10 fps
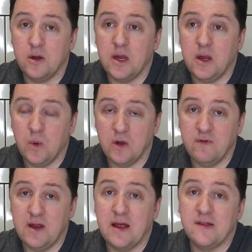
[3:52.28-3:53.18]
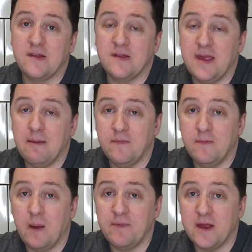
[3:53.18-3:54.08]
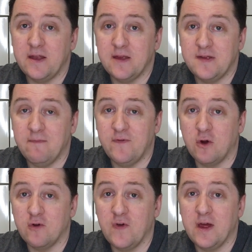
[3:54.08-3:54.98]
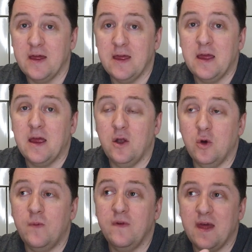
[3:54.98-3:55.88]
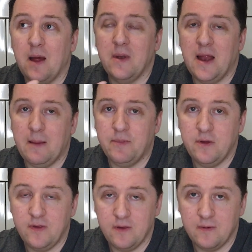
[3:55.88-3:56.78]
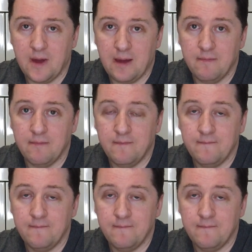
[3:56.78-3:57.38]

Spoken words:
he will realise it's the same website, the same photographer, and hopefully that will help you to